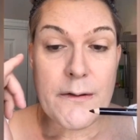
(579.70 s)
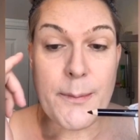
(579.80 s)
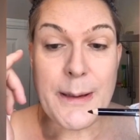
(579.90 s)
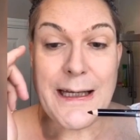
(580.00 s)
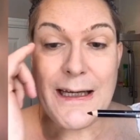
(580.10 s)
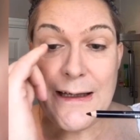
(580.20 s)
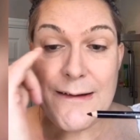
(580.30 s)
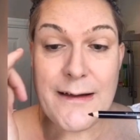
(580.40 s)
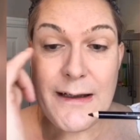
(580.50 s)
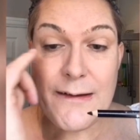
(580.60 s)
to be
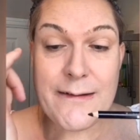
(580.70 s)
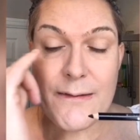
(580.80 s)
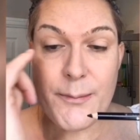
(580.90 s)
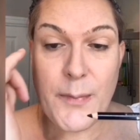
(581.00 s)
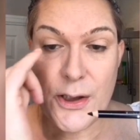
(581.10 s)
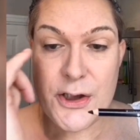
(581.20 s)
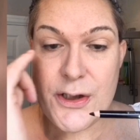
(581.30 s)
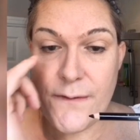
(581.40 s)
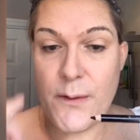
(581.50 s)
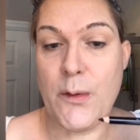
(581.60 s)
easily
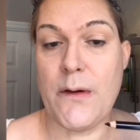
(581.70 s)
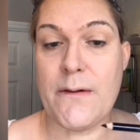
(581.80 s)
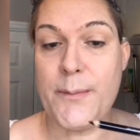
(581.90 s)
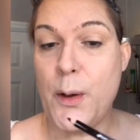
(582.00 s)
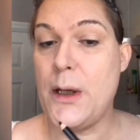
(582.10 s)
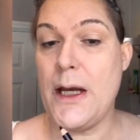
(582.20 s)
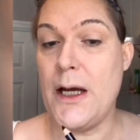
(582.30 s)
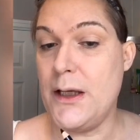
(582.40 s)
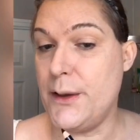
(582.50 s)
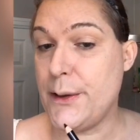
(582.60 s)
smudged if you want the smoky
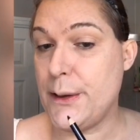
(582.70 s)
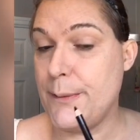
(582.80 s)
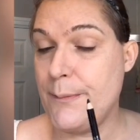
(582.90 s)
eye look.